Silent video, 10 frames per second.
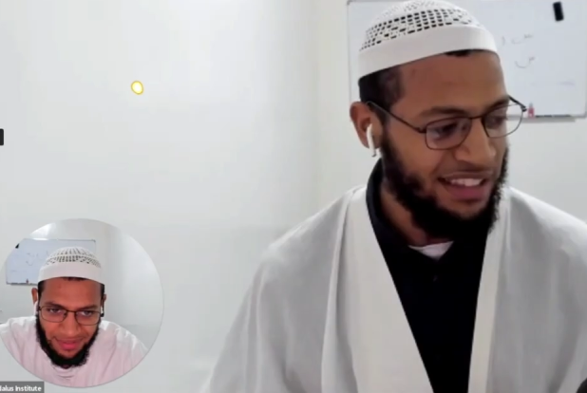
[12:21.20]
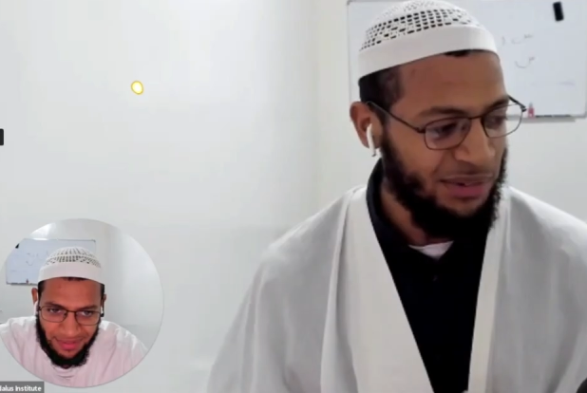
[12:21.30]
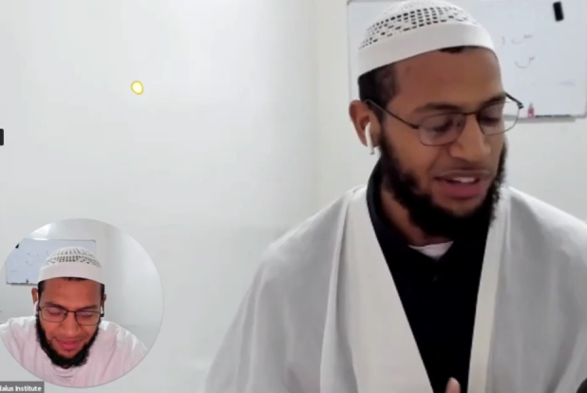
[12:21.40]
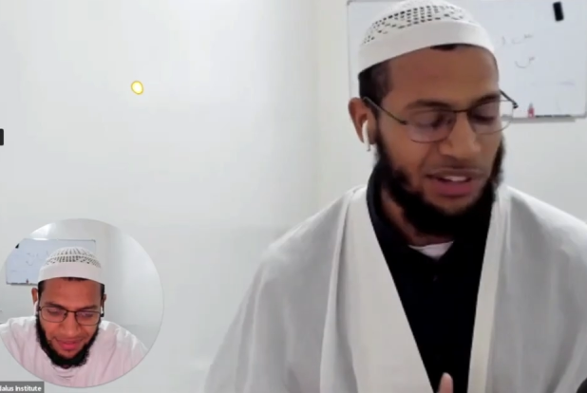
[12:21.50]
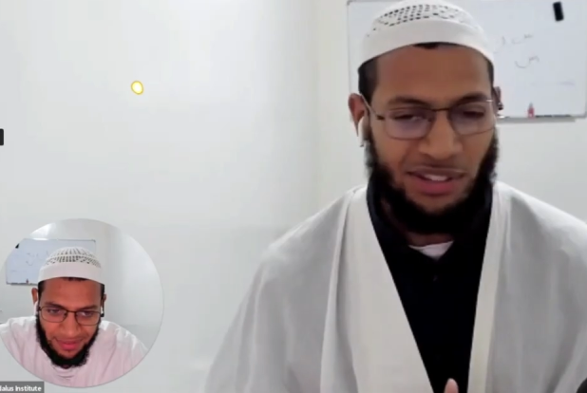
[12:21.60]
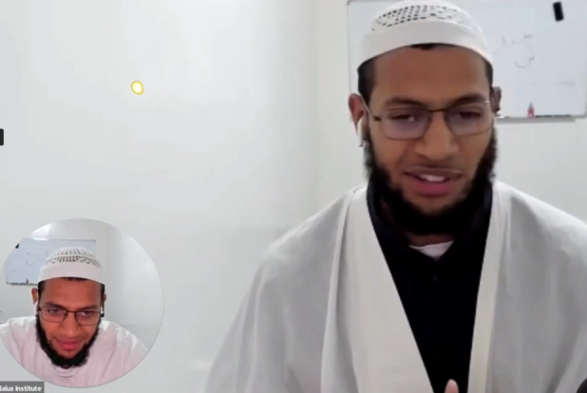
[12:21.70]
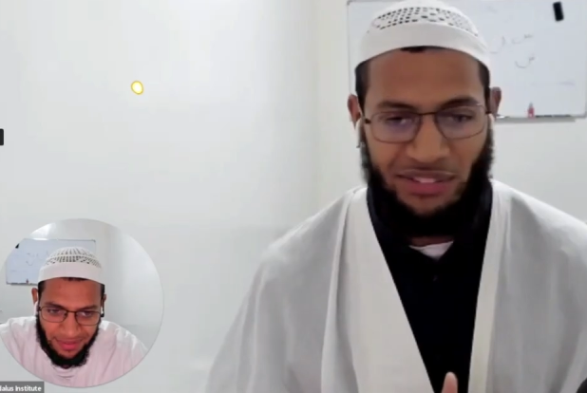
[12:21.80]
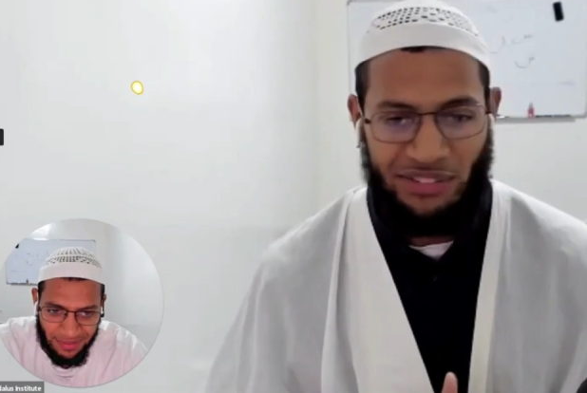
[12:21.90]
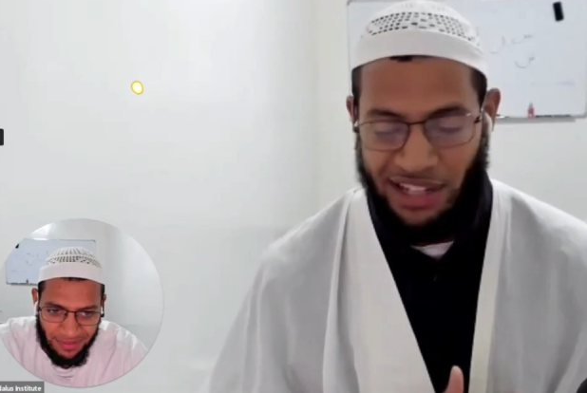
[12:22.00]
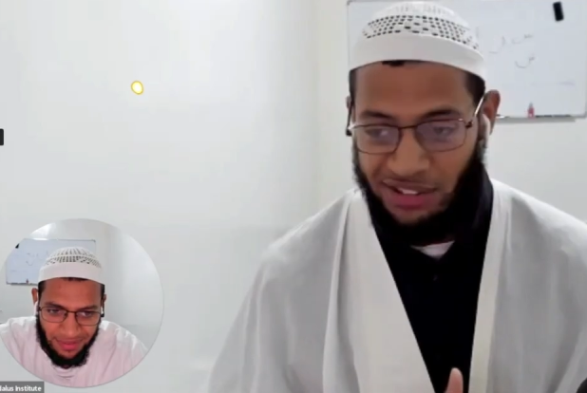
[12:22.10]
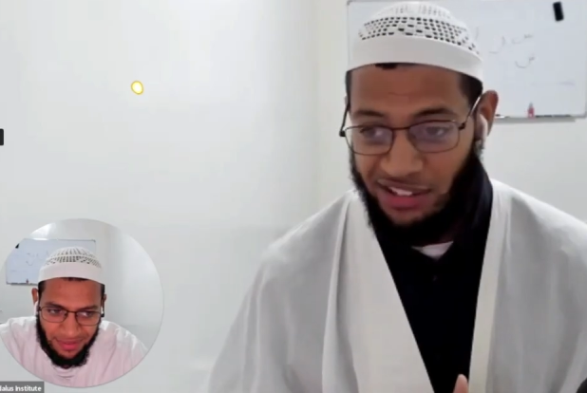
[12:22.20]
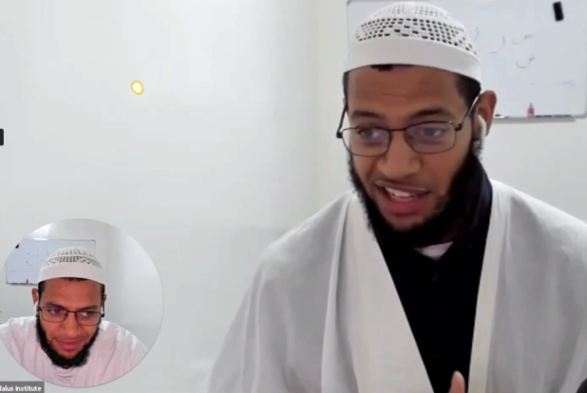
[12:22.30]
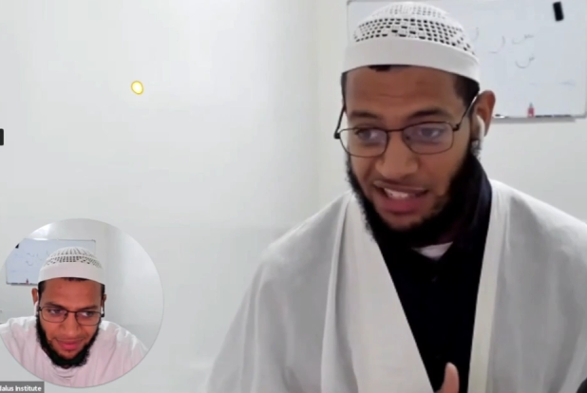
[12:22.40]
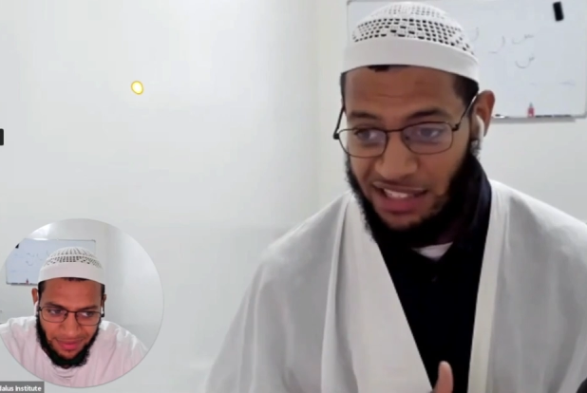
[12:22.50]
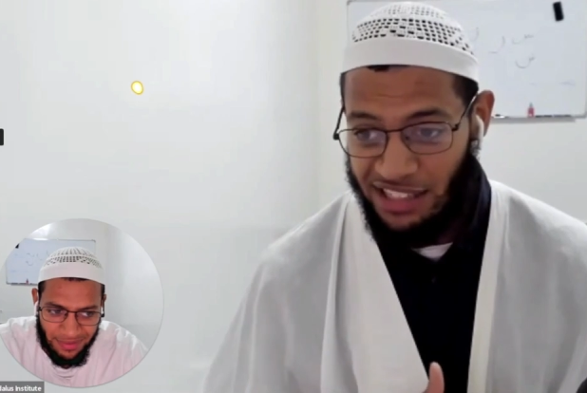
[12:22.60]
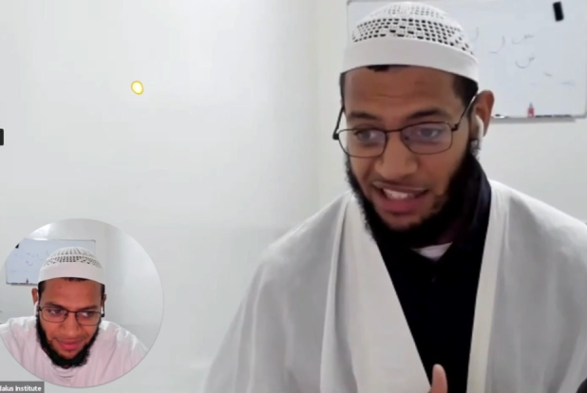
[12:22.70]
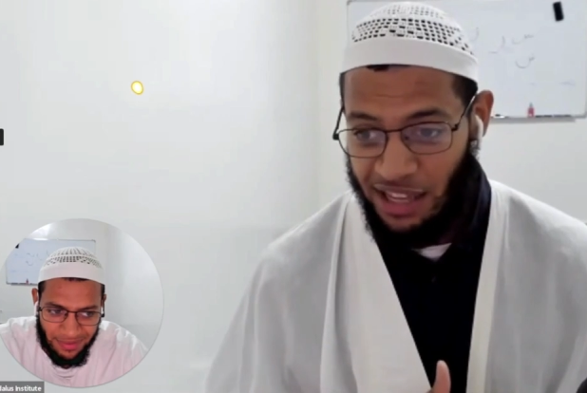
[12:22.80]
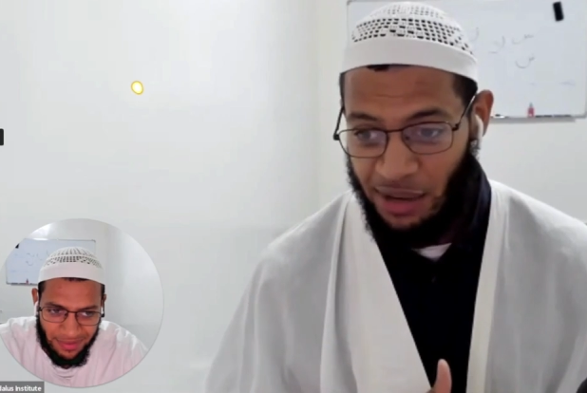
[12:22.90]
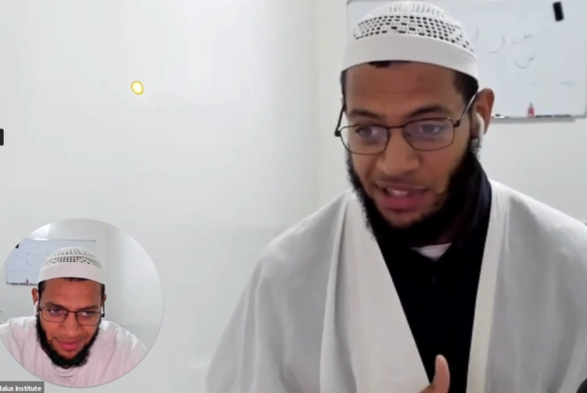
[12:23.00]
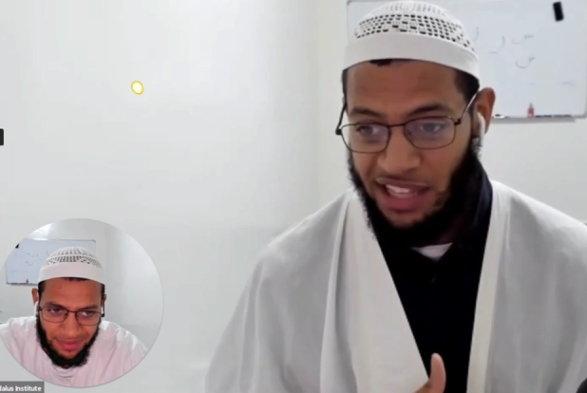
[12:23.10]
Speaker 1: Then we go to the final. That's I
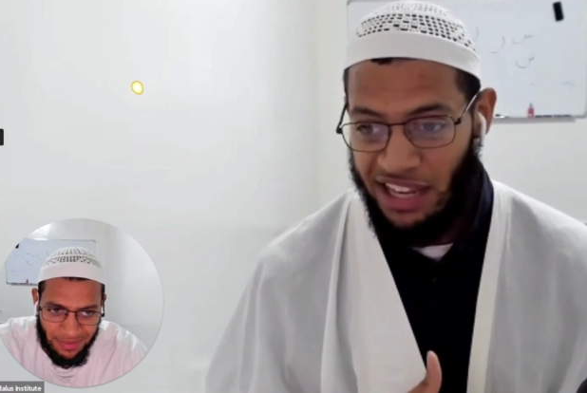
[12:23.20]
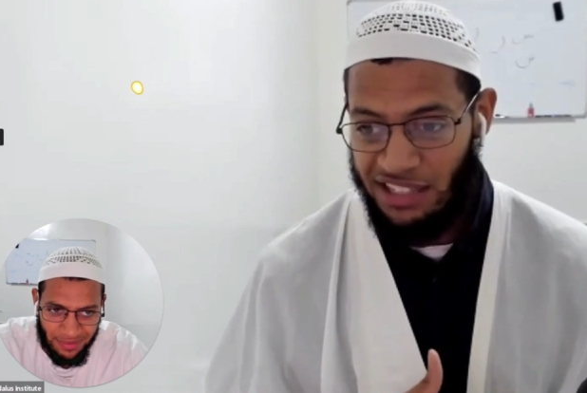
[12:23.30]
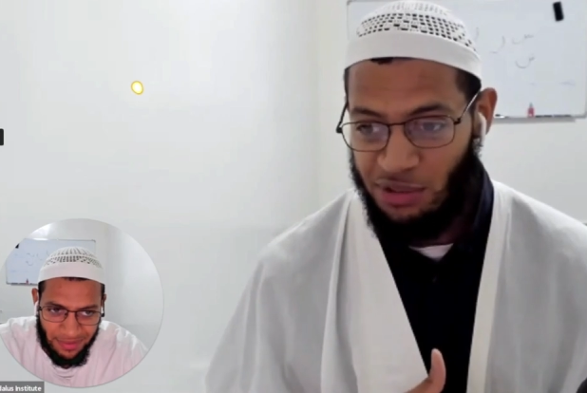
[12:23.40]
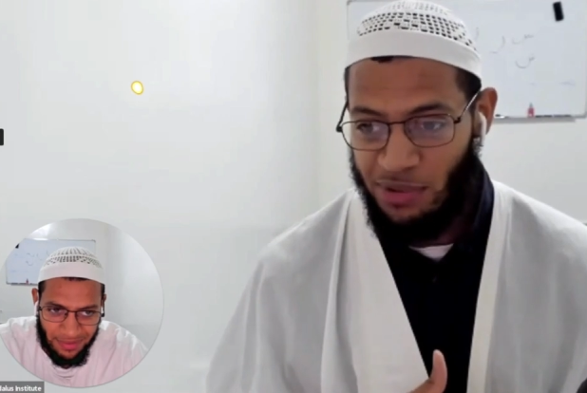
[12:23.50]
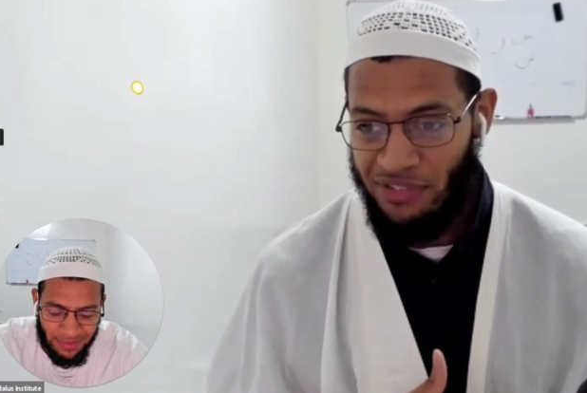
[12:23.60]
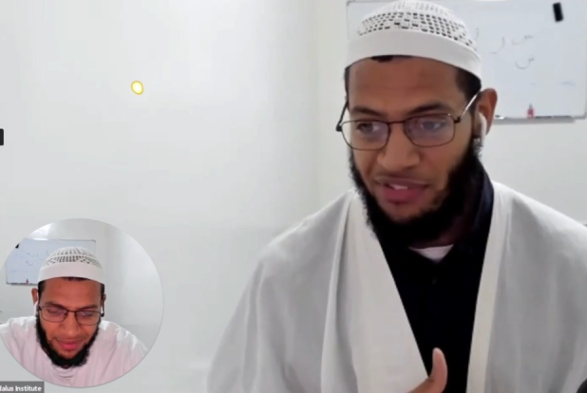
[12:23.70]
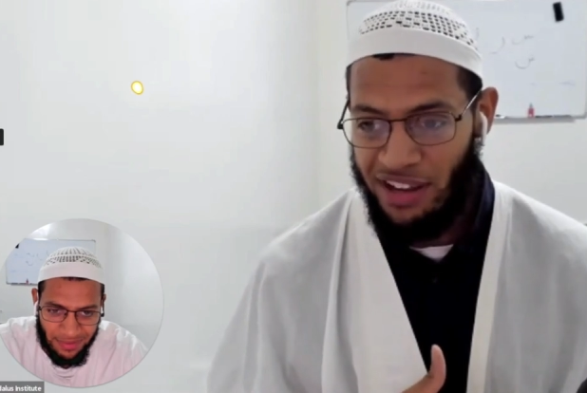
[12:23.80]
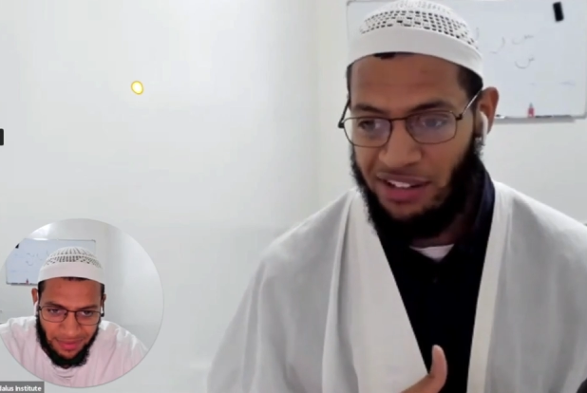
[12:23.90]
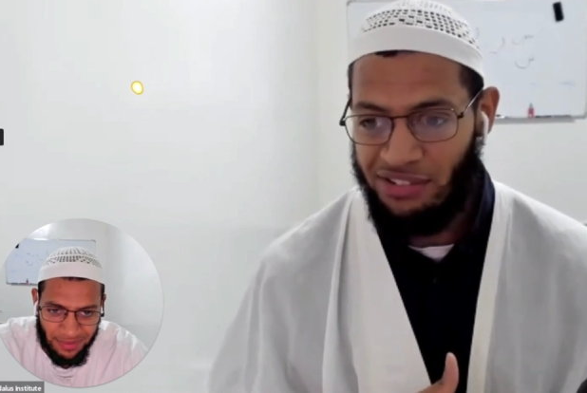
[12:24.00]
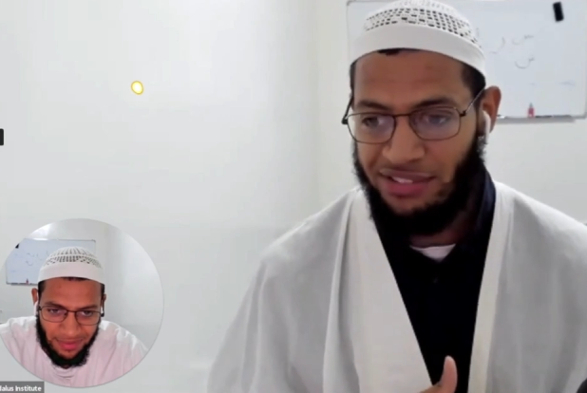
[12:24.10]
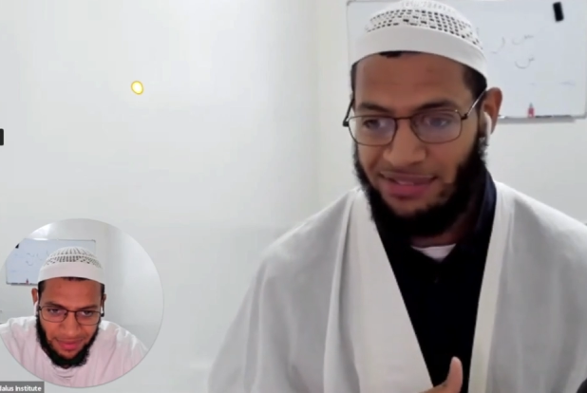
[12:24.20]
mean there has to be a final.